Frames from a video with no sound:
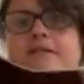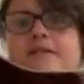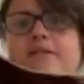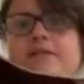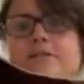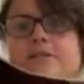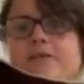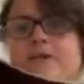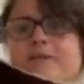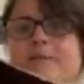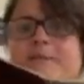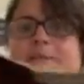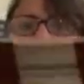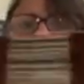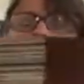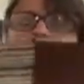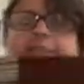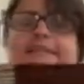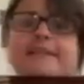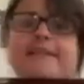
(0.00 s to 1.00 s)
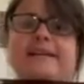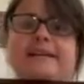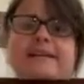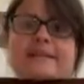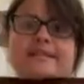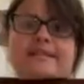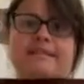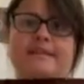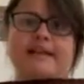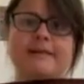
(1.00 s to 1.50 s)
It's pretty big. It's a
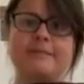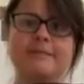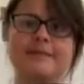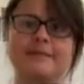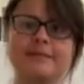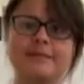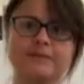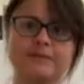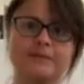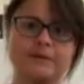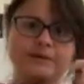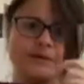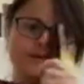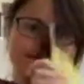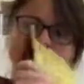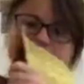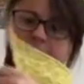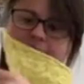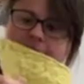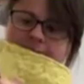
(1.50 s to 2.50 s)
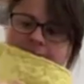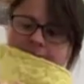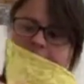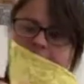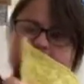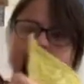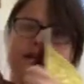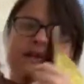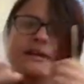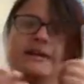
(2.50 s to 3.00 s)
nice lap-size quilt.
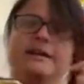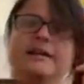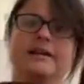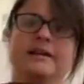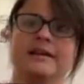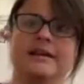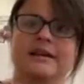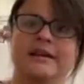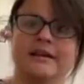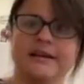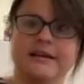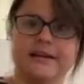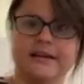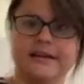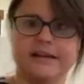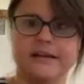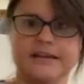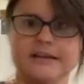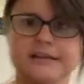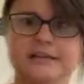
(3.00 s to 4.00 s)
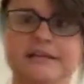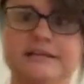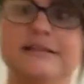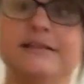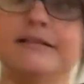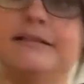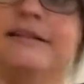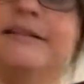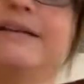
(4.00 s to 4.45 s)
And